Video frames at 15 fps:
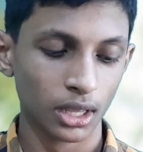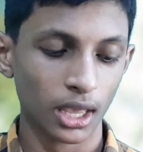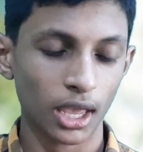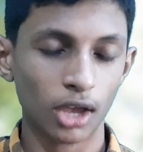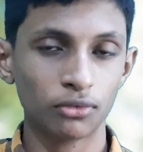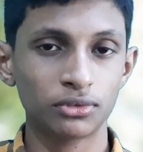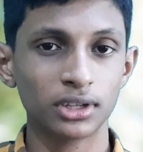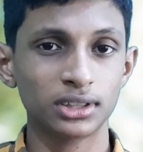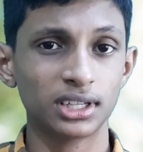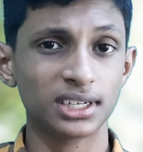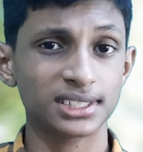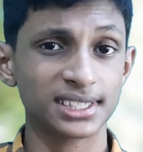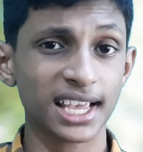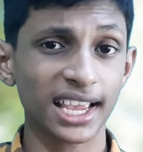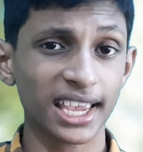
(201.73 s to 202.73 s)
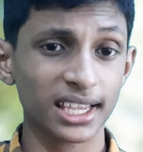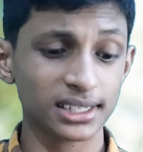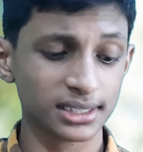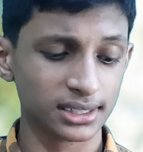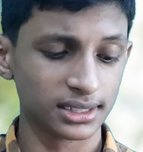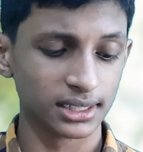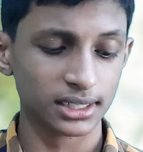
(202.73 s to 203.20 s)
after 3
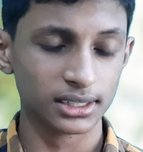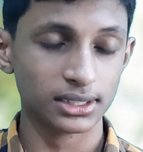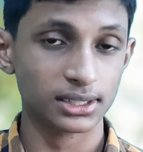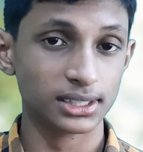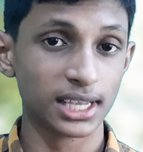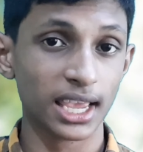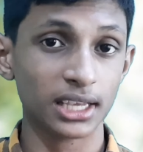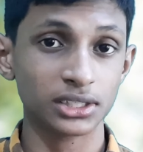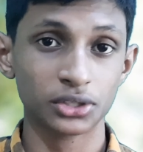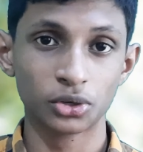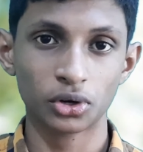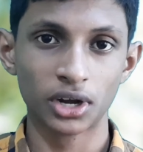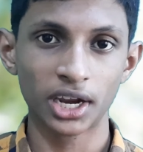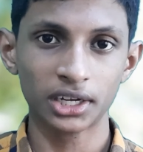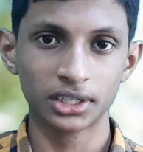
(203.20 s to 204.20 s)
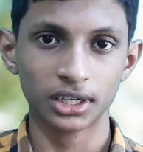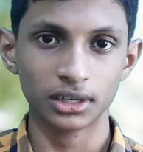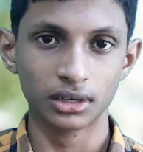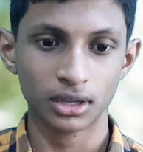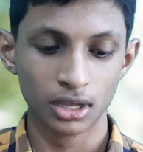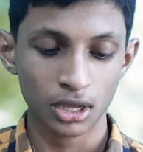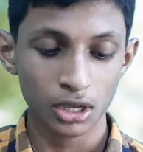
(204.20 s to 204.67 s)
seconds it says connected.
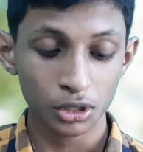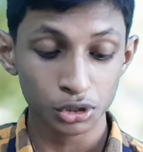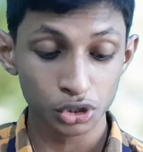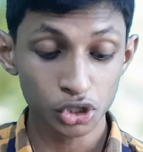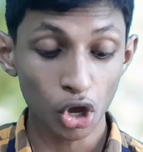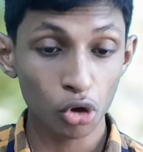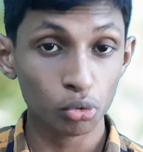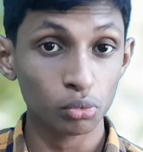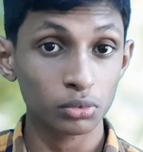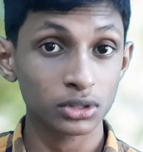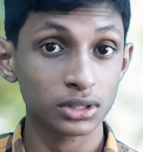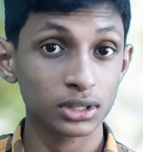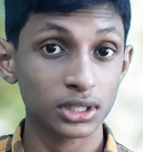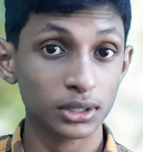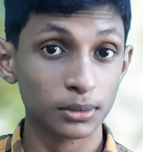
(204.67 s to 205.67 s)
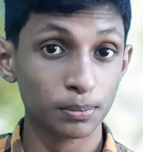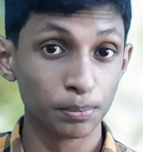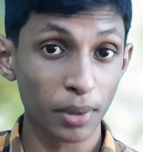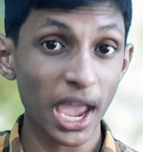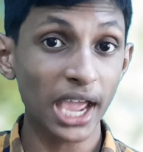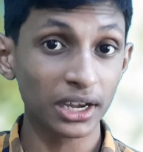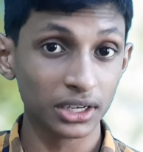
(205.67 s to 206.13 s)
So the
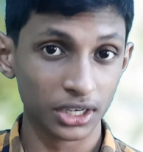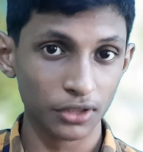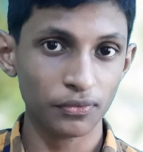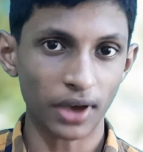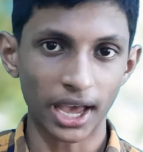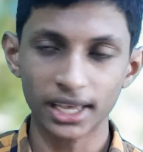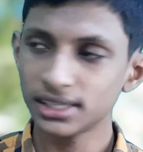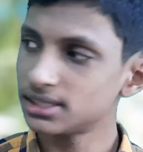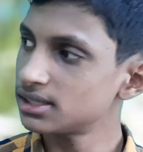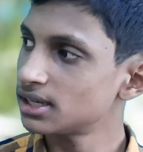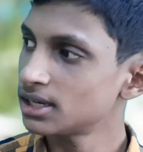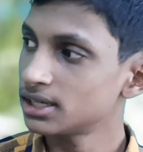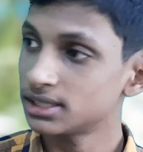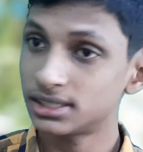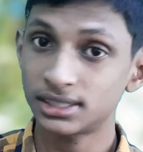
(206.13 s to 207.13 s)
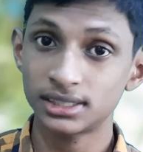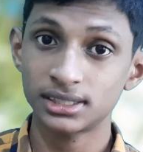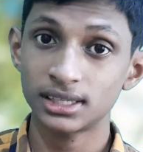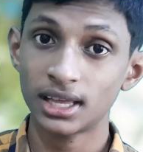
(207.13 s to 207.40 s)
paired device is